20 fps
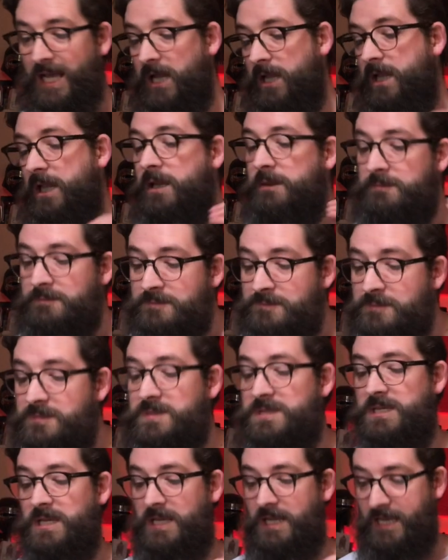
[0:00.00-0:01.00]

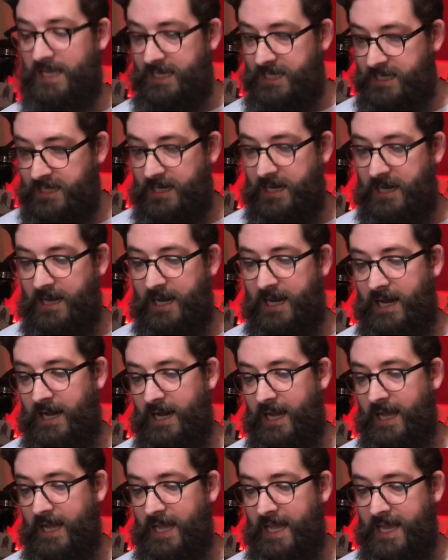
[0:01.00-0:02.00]
clumsily
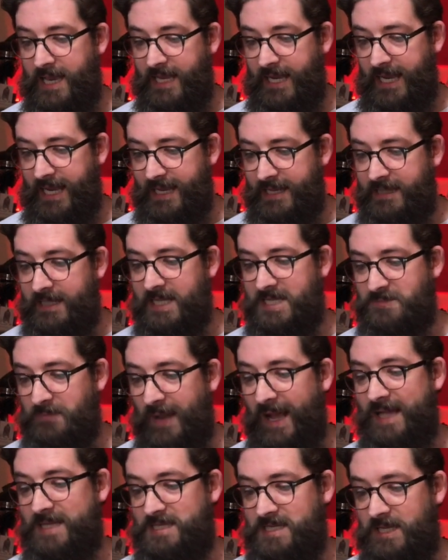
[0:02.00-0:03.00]
in this
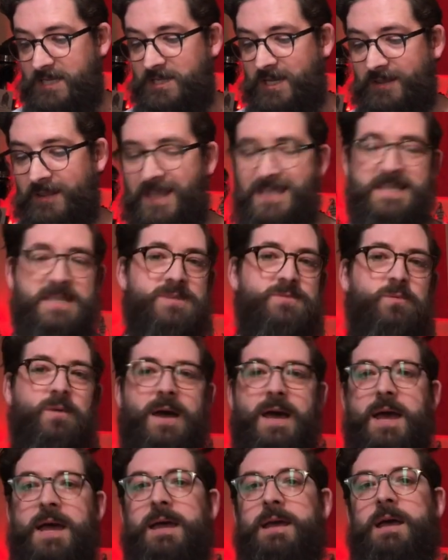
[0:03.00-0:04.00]
passage. And this is
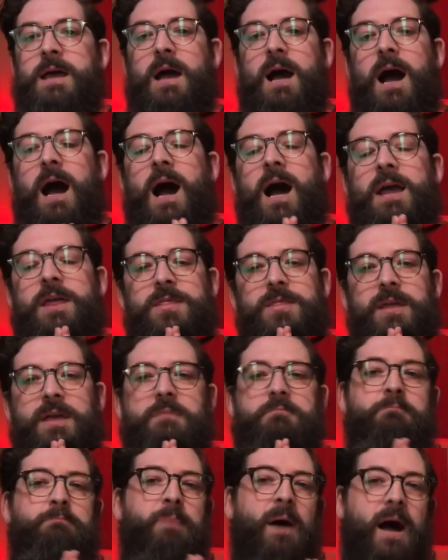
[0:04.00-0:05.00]
where I
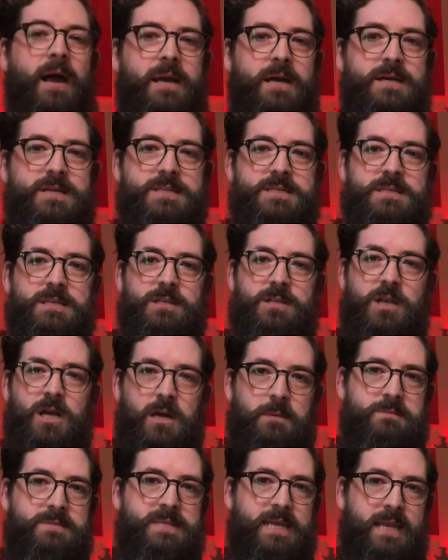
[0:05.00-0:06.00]
think bias
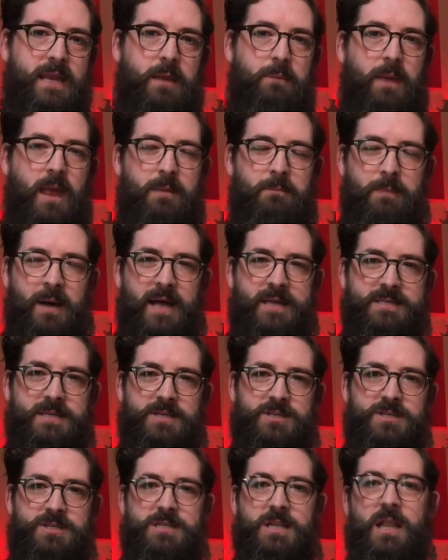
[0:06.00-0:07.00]
comes in
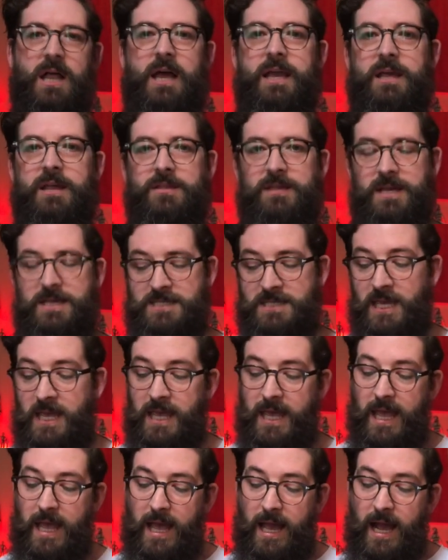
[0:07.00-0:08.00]
passages like this.
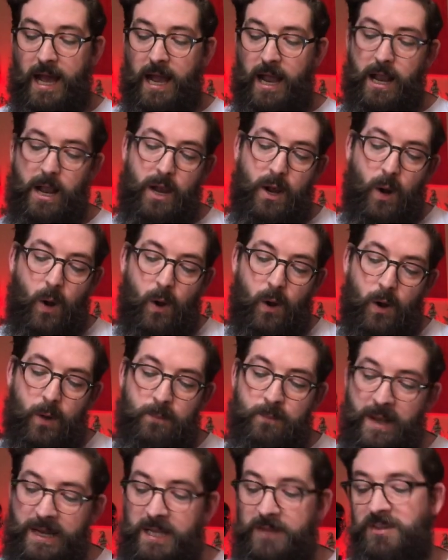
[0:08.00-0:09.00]

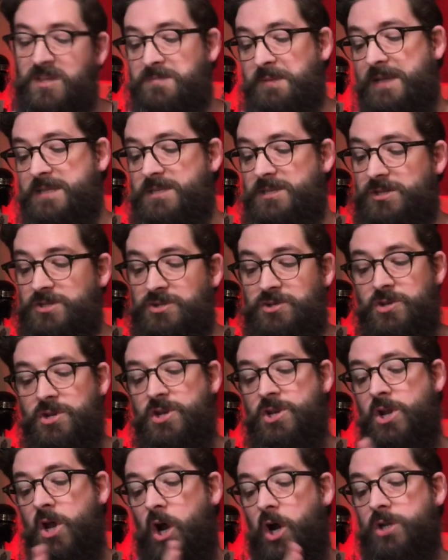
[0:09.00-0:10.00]
Many of these passages
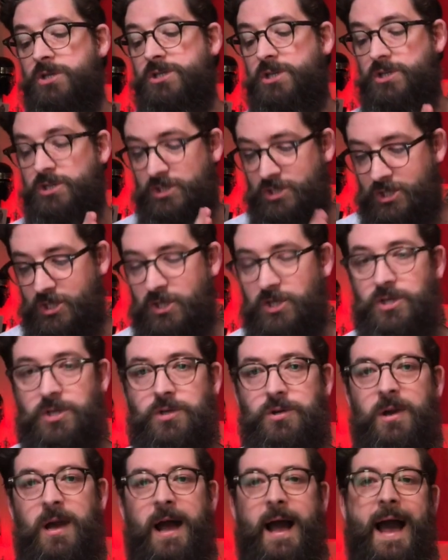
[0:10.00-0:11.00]
nod
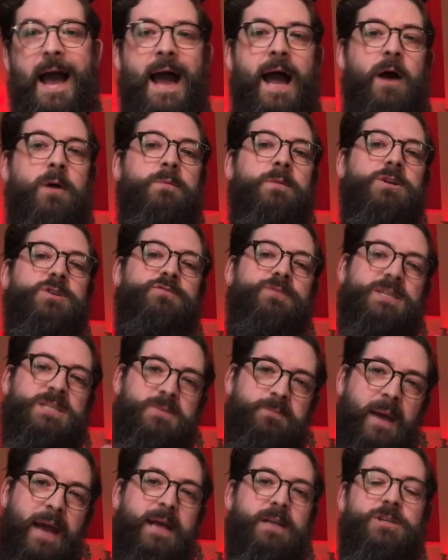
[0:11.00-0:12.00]
to how much
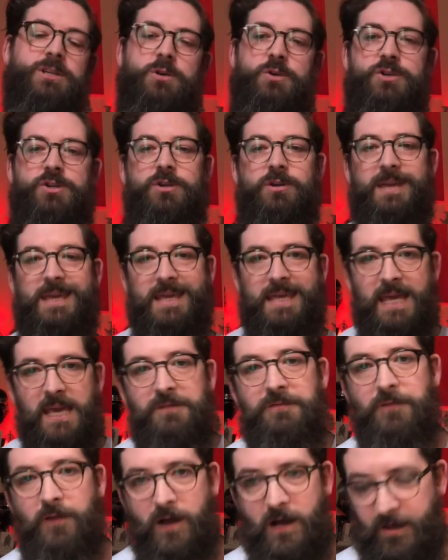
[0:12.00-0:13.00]
respect you should
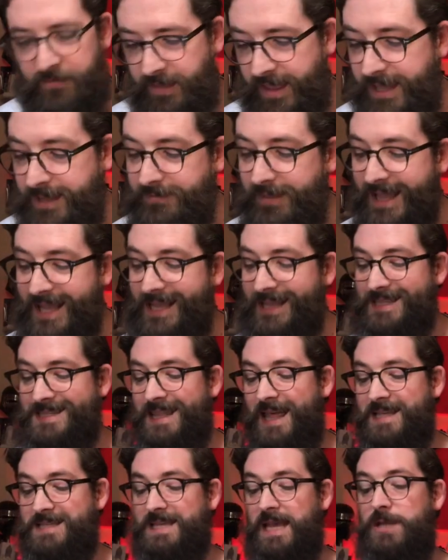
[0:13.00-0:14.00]
give her.
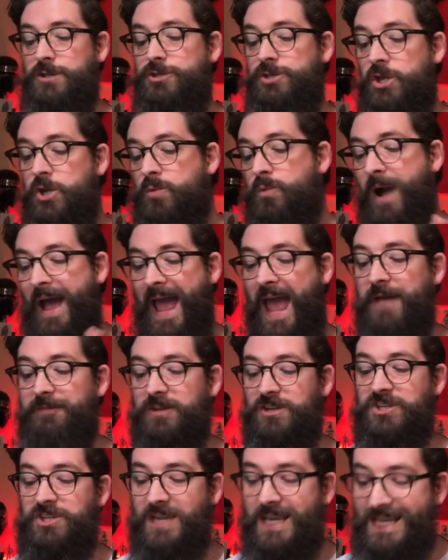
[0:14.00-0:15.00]
They say, do
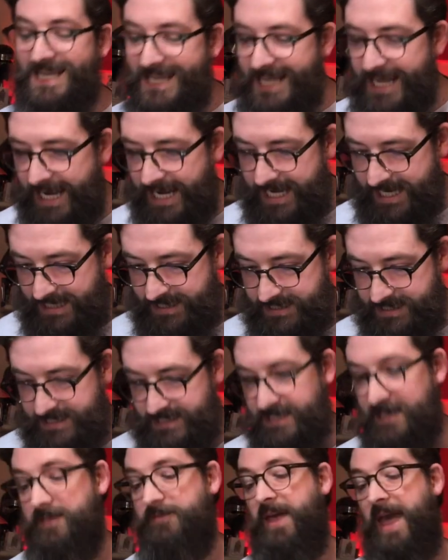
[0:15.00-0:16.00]
whatever she
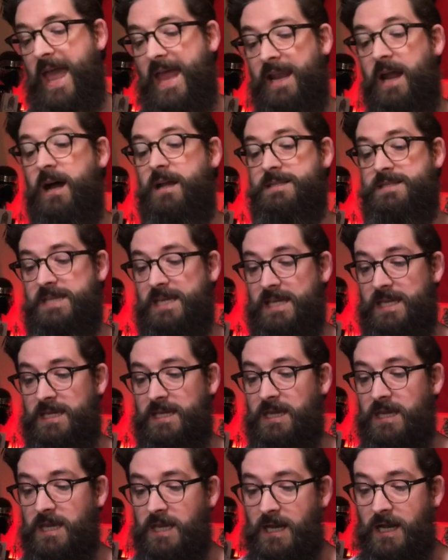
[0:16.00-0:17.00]
needs, the NRT
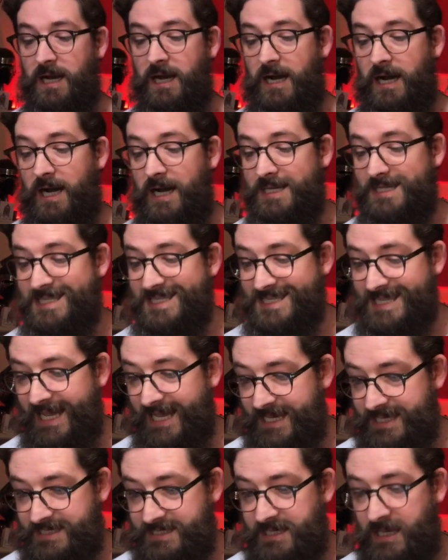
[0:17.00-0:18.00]

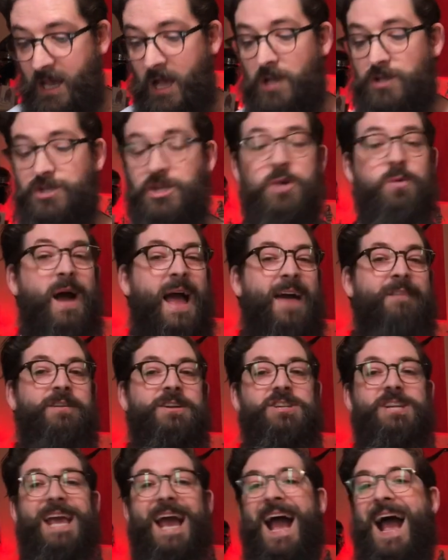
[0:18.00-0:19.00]
says. Do whatever
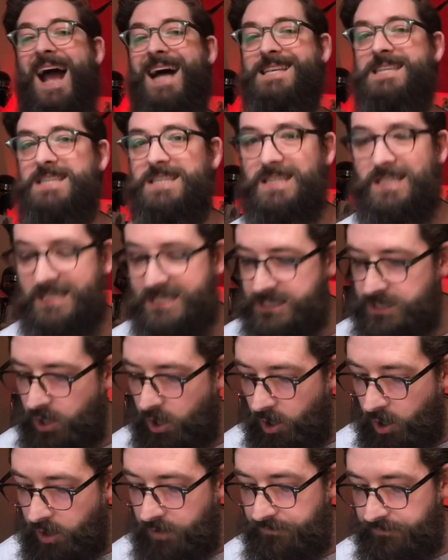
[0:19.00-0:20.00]
she asks
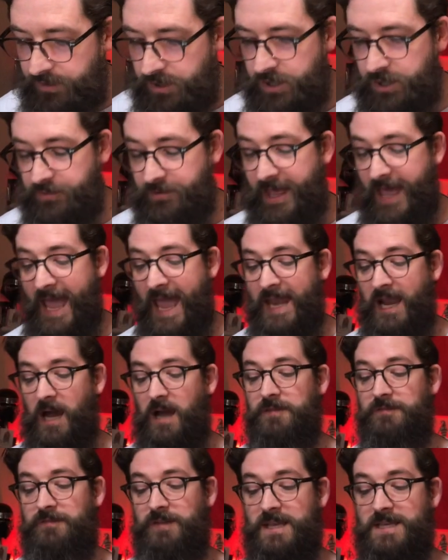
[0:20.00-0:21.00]
of you, the
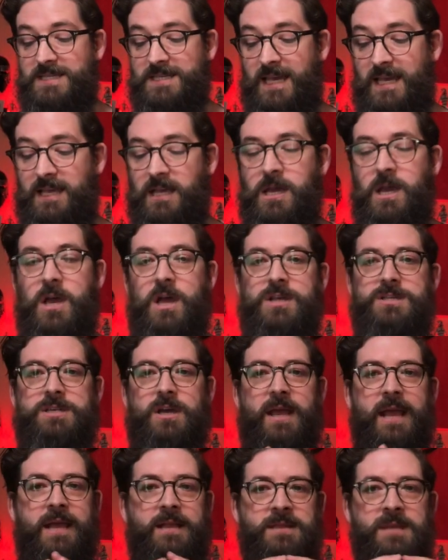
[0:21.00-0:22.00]
NIV say. So
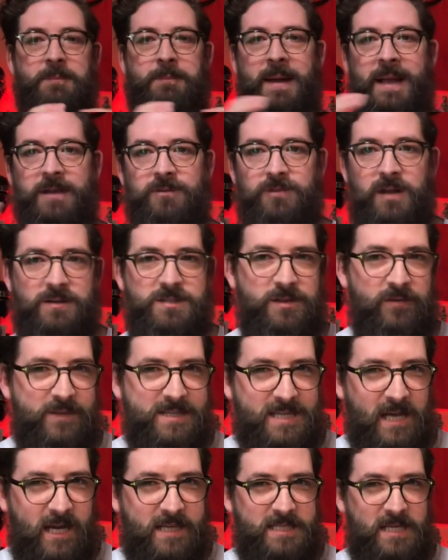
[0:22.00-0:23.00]
in the background, you've got
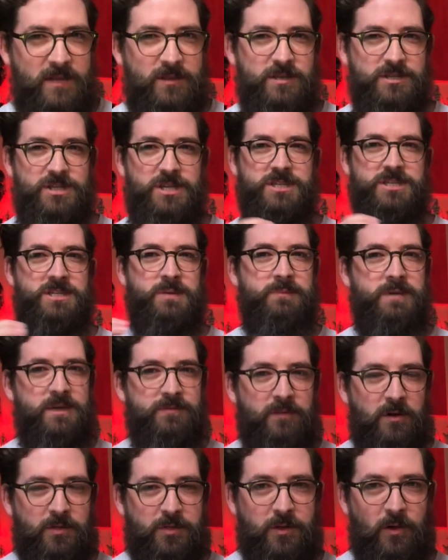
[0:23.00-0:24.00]
this idea that she's somebody
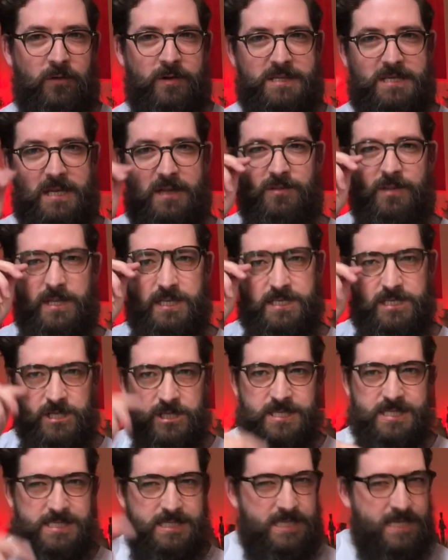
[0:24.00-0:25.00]
of authority that
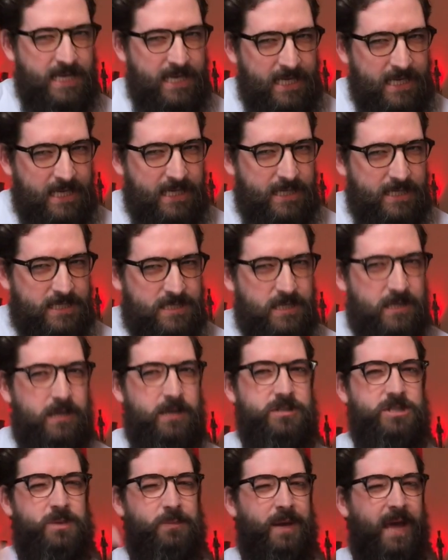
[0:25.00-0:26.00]
does need
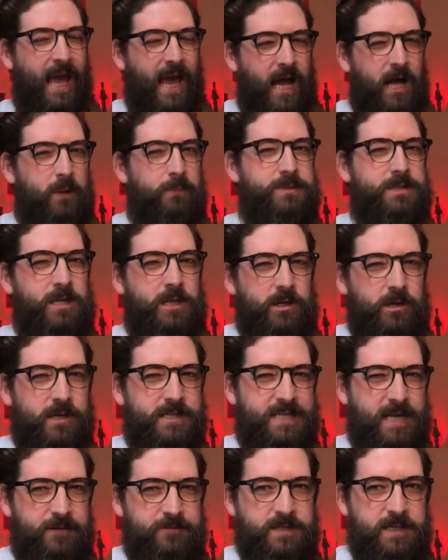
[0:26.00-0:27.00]
to be helped and
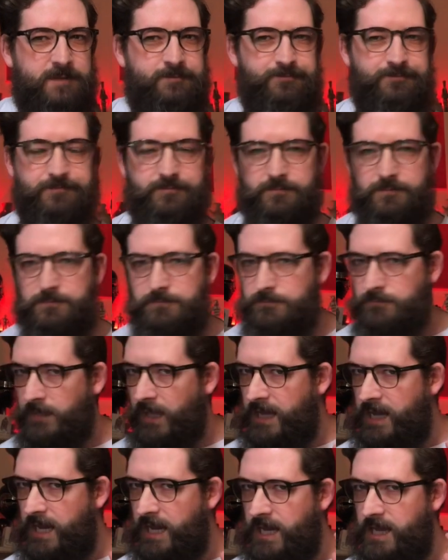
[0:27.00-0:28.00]
looked after.
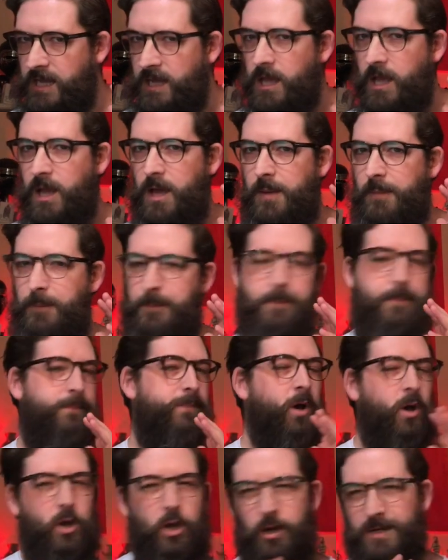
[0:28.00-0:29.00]

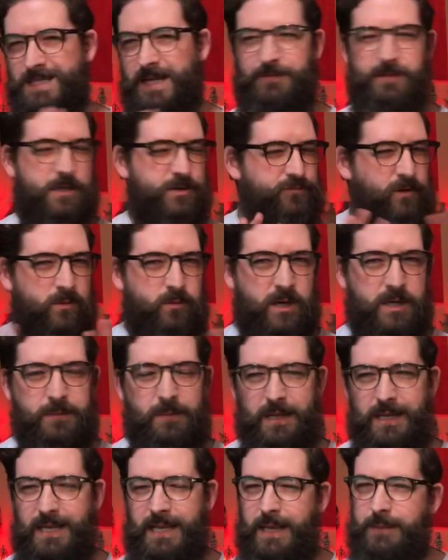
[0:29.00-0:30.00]
Not looked after, that's the wrong word,
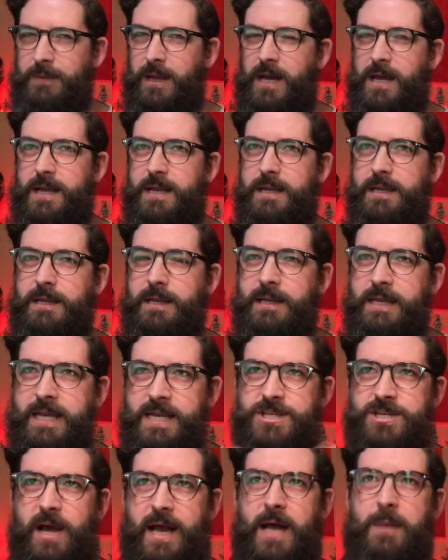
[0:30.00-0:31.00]
but
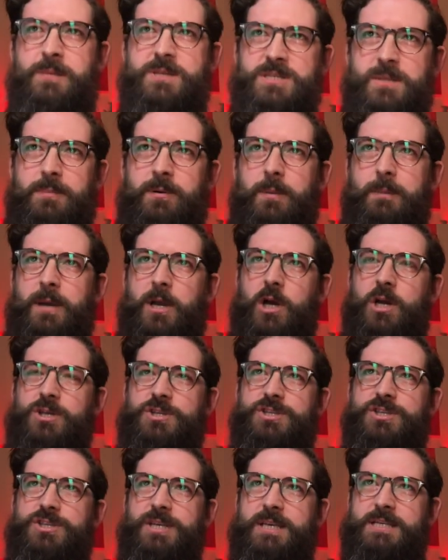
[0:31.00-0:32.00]
needs your help and support
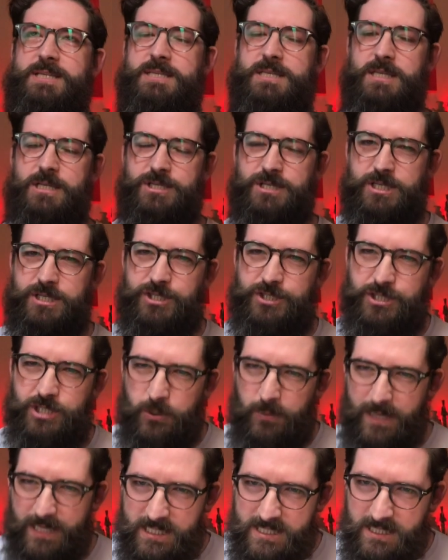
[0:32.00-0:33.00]
because she's
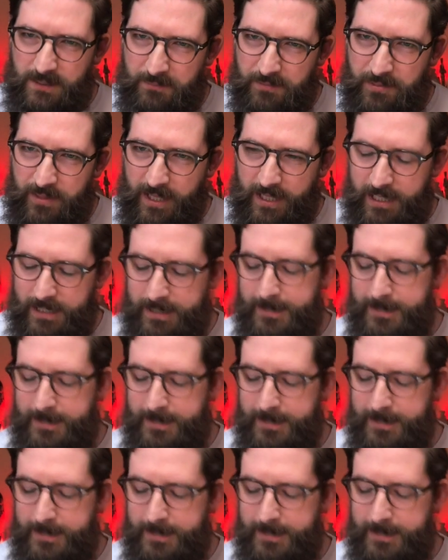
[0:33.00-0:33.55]
doing something.